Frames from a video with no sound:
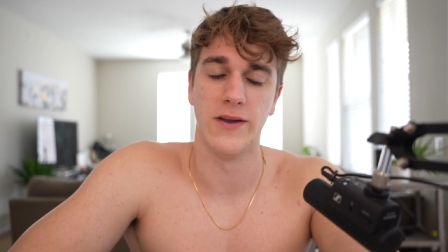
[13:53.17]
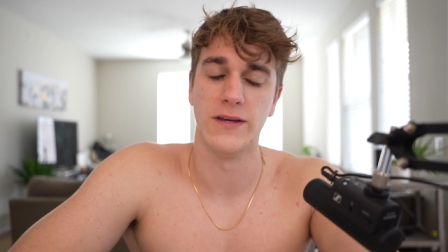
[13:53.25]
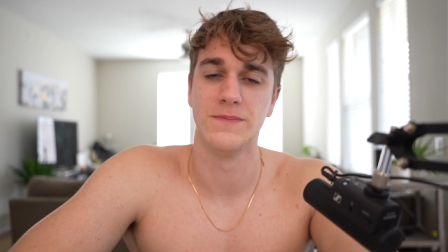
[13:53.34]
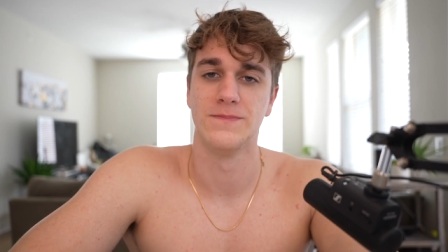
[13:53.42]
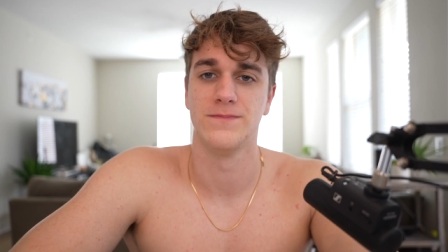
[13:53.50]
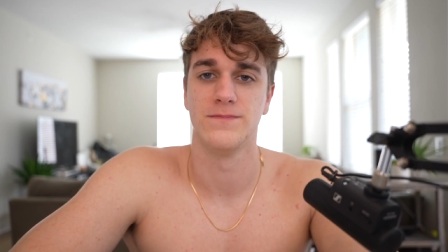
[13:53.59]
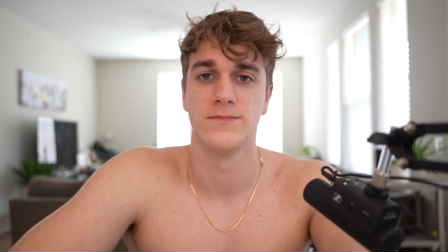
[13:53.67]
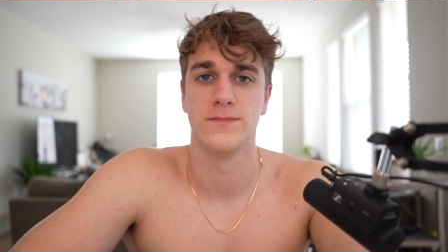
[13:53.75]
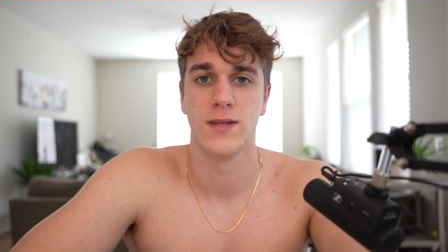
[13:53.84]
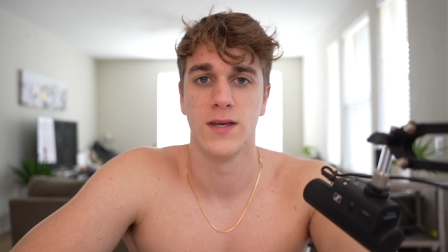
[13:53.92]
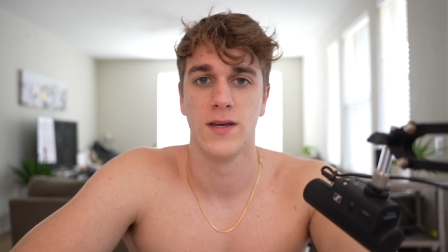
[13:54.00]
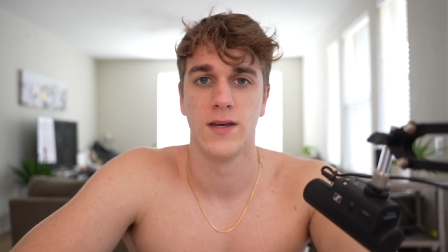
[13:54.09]
it,
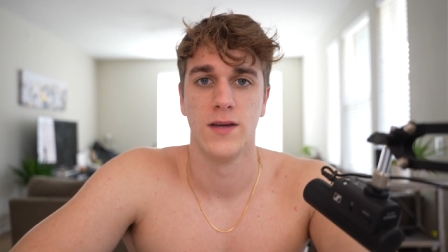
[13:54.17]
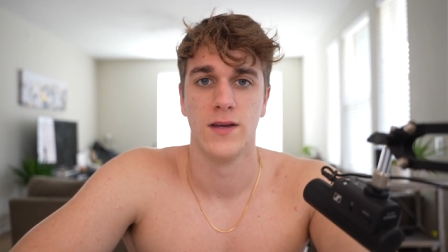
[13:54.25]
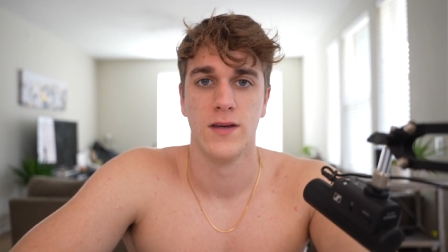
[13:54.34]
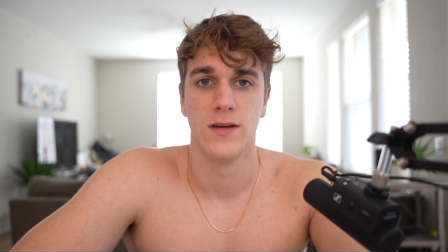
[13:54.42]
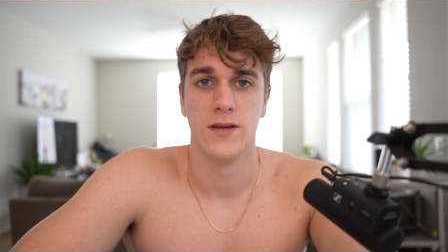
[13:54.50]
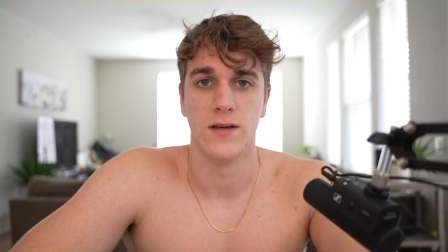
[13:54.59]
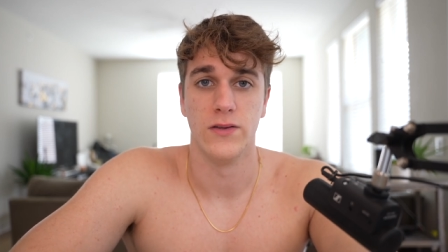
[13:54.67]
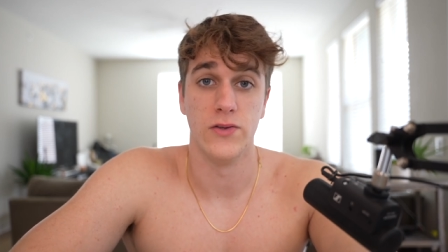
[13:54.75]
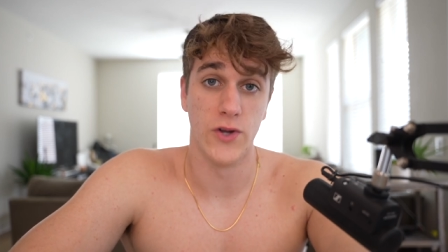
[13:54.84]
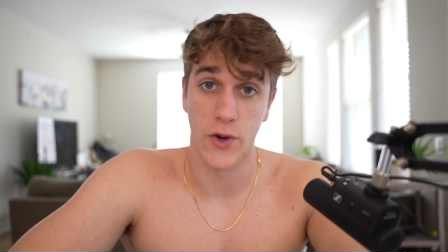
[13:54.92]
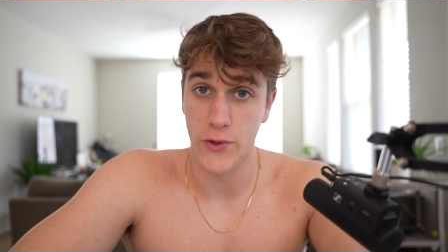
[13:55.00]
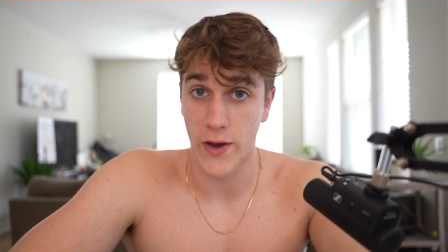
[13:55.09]
you
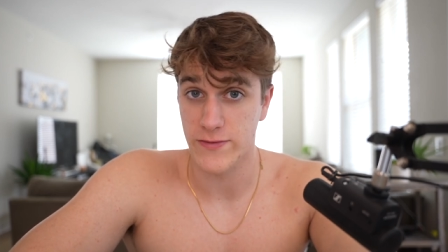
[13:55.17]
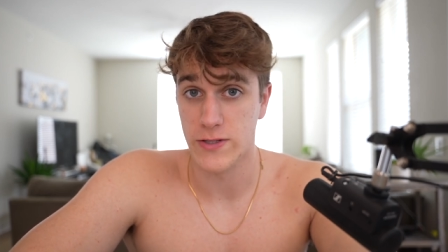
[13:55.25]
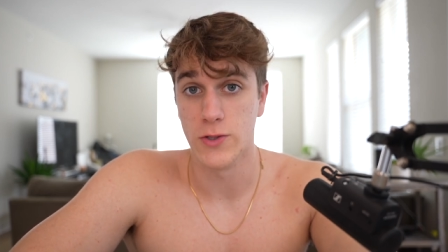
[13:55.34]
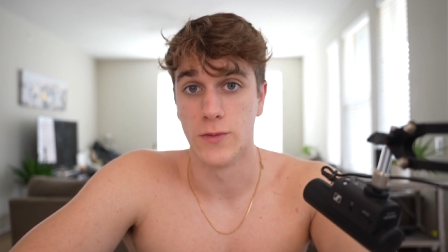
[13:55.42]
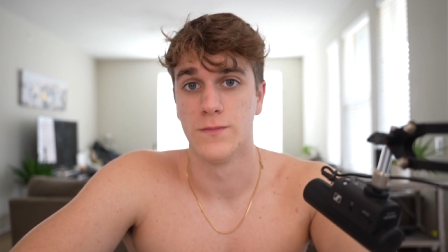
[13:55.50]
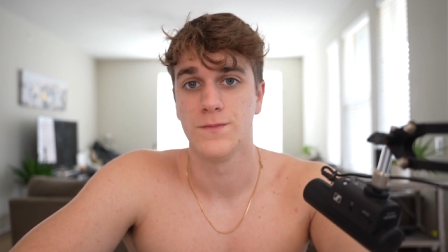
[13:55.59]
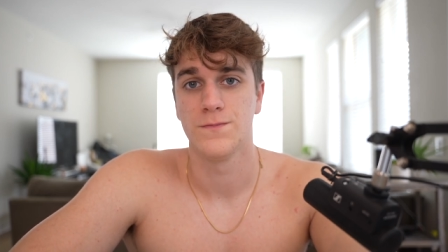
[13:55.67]
know what you have to do.